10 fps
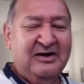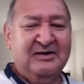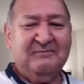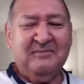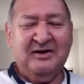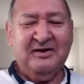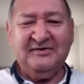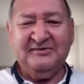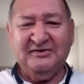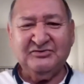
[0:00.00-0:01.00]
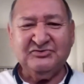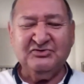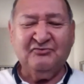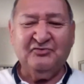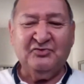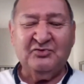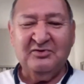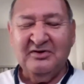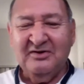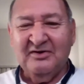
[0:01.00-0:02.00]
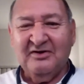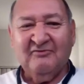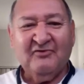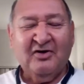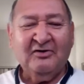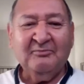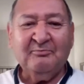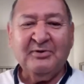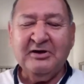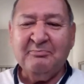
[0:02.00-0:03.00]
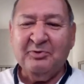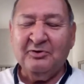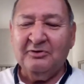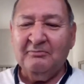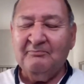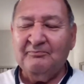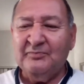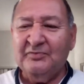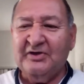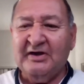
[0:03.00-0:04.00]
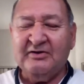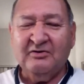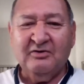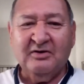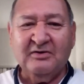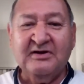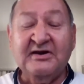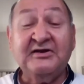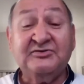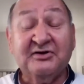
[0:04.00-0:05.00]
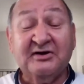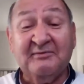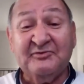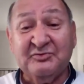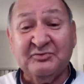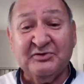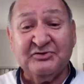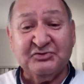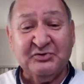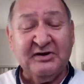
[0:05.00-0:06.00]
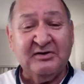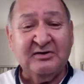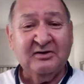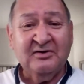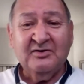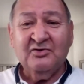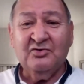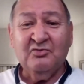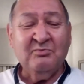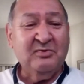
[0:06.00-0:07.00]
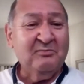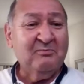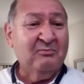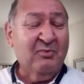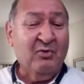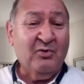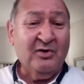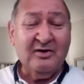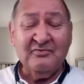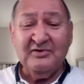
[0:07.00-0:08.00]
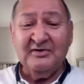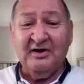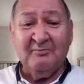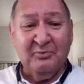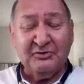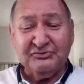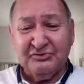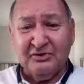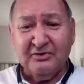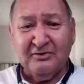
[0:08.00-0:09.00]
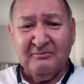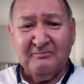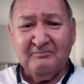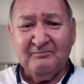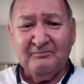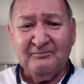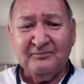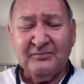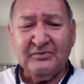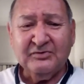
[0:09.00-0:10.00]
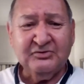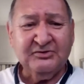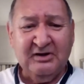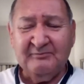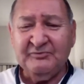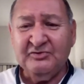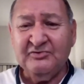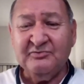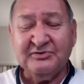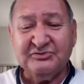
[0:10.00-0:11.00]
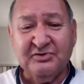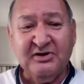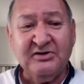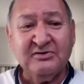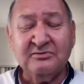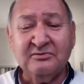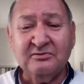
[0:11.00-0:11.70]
And I said, Shifu, of all the people that need to come to retreat, who more than a butcher should come to the retreat?